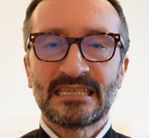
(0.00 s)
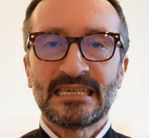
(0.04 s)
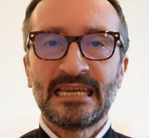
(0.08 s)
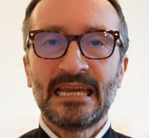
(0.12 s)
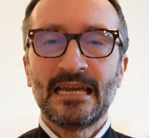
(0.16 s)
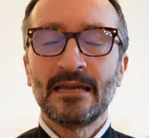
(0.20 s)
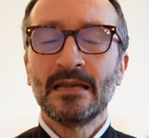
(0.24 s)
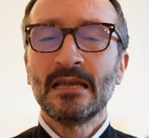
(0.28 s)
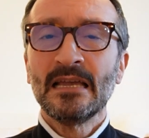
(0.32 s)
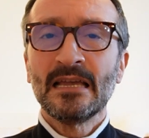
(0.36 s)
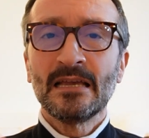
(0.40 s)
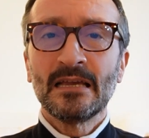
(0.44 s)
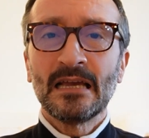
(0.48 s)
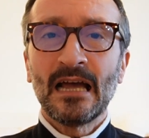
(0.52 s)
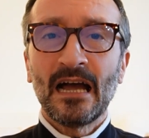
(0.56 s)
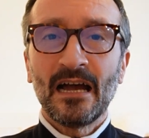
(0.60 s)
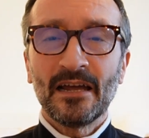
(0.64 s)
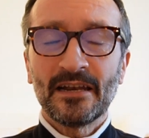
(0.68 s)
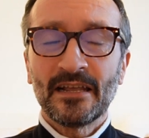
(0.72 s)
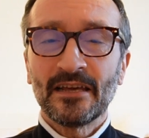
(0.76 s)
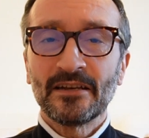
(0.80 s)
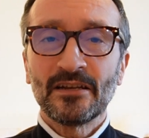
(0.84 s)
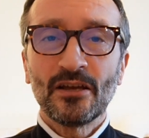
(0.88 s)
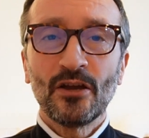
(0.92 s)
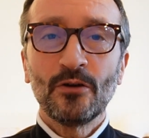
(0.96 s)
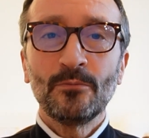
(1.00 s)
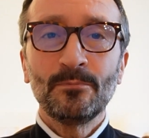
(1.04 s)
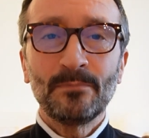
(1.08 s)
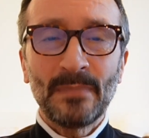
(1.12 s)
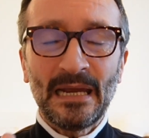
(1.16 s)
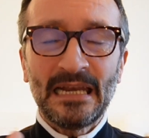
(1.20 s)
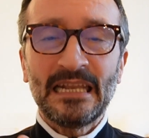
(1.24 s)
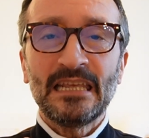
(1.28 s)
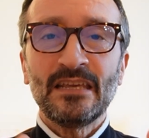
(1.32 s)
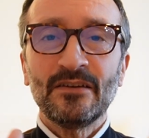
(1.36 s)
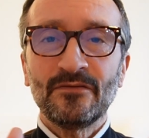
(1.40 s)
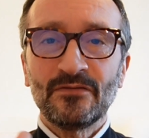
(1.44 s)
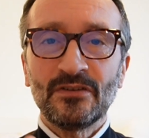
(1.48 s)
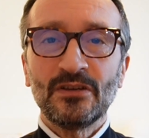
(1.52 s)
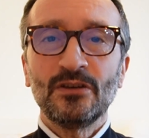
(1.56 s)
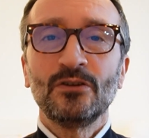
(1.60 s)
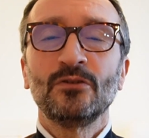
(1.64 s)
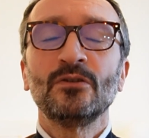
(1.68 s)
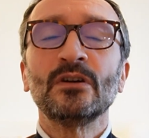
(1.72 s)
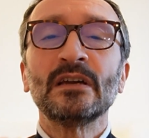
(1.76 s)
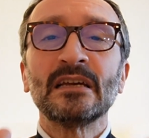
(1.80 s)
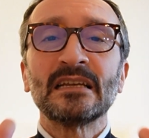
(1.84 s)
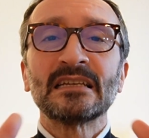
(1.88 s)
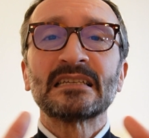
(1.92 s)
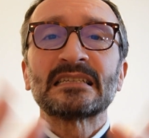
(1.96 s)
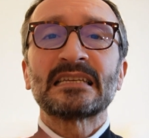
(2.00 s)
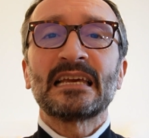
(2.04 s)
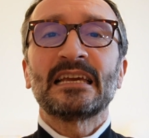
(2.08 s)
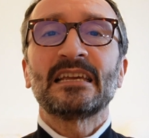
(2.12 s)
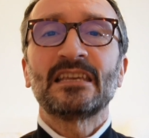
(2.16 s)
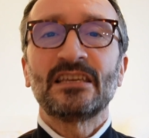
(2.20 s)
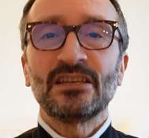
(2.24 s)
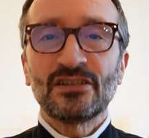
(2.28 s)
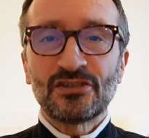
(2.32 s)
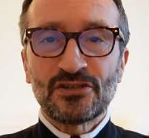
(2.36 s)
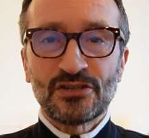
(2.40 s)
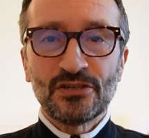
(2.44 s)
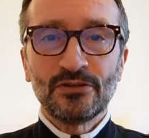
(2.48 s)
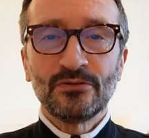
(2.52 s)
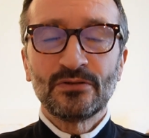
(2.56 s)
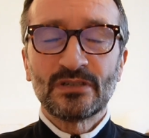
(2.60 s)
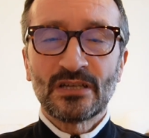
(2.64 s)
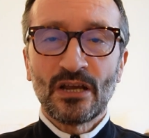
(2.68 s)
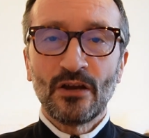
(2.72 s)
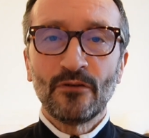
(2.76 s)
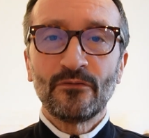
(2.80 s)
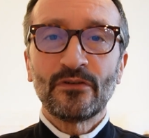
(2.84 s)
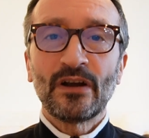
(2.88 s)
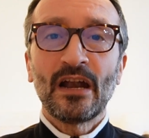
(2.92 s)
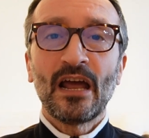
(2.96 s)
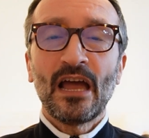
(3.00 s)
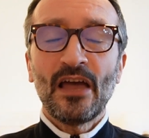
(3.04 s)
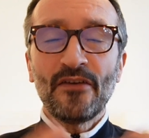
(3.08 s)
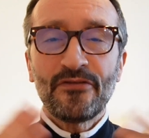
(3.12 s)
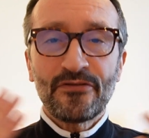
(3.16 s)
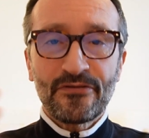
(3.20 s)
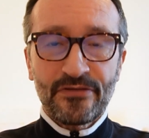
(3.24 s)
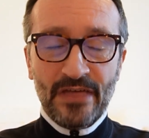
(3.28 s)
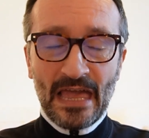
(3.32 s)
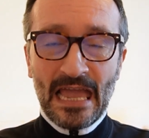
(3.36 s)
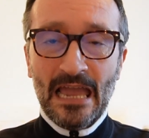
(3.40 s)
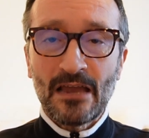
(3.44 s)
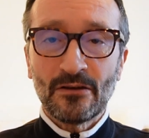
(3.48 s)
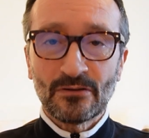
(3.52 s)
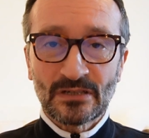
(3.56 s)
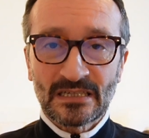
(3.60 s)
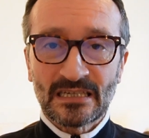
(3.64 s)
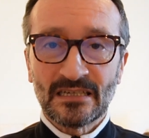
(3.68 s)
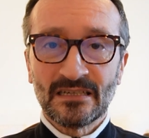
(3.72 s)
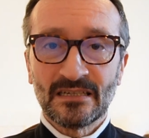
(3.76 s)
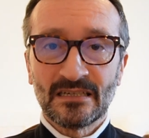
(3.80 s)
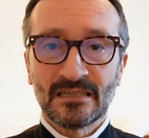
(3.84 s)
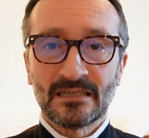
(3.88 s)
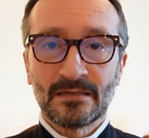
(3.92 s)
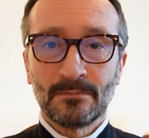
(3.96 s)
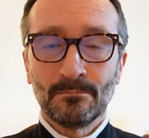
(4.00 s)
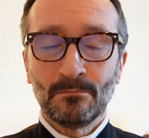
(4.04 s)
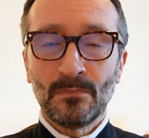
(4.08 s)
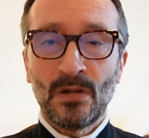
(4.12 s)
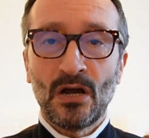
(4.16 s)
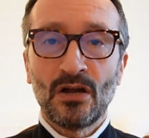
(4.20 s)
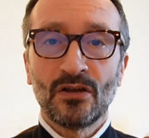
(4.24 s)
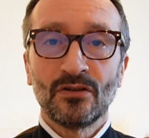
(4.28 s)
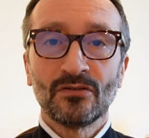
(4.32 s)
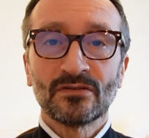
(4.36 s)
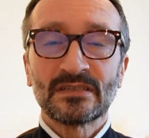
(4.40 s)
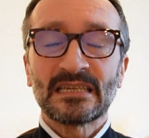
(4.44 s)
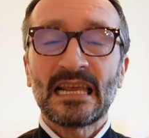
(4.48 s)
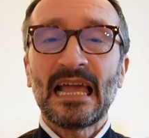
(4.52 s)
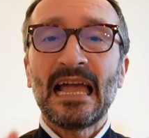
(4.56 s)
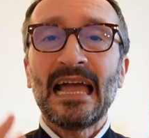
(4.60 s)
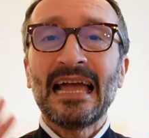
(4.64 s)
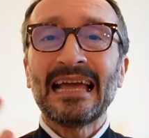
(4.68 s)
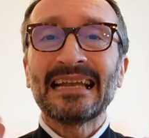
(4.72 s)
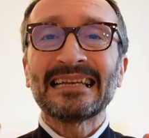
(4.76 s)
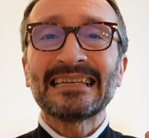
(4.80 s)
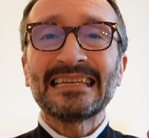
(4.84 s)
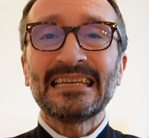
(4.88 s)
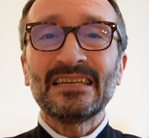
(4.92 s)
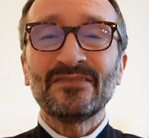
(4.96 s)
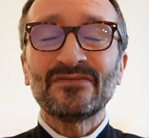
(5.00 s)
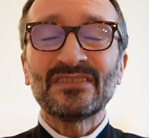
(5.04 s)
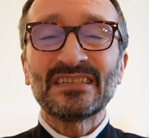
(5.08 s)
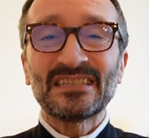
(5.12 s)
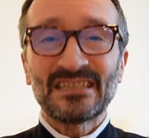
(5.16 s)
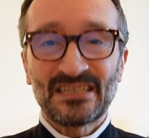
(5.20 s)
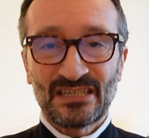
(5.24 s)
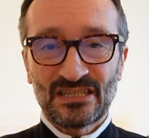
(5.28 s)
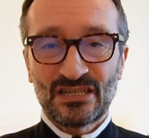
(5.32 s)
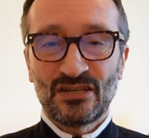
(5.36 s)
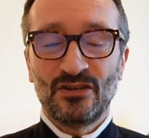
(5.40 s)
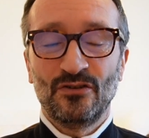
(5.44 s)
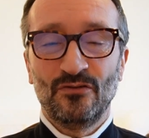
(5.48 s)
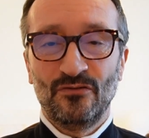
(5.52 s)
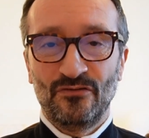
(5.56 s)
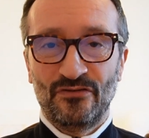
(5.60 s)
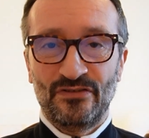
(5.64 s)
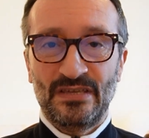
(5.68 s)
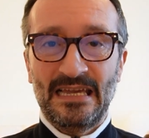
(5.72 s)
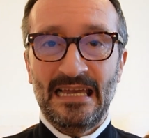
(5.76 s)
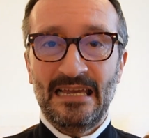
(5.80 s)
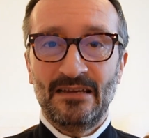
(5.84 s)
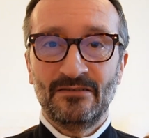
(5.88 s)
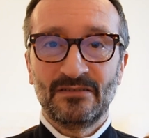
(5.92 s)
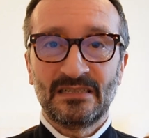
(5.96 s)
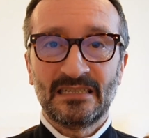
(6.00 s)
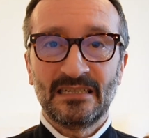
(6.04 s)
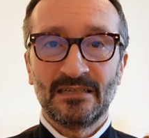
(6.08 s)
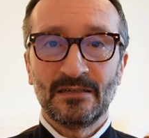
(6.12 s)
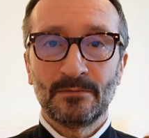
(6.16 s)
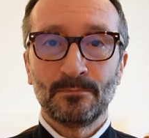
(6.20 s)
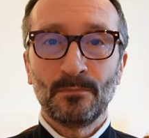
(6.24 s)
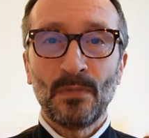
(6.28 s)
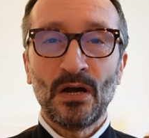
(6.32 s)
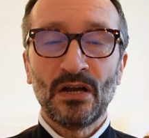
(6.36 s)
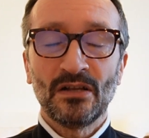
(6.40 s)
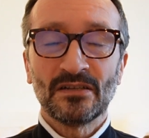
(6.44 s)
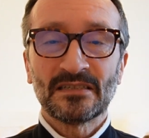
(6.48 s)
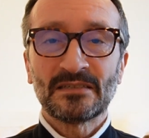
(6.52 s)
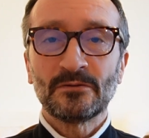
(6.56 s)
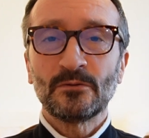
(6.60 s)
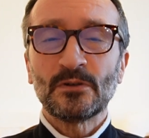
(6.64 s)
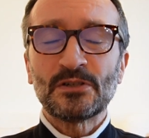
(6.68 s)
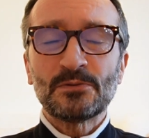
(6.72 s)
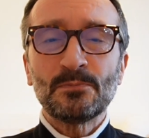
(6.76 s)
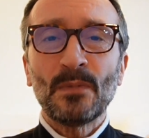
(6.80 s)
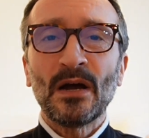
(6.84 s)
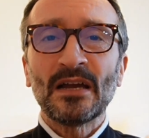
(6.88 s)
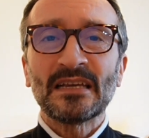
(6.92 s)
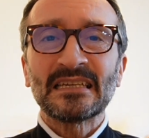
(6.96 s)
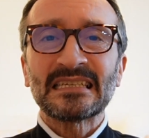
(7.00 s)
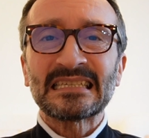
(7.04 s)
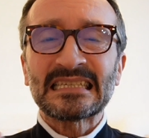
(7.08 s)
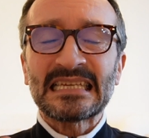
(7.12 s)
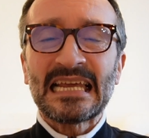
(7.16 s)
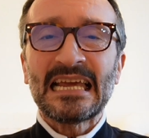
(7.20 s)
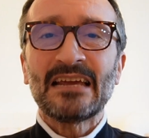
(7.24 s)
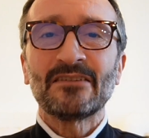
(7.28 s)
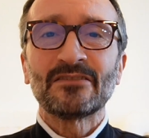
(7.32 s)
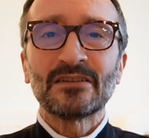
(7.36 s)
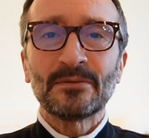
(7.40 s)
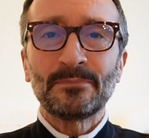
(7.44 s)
Yeah, and I know many of you take your shoes over 1,000 miles and even 2,000 miles, which might sound a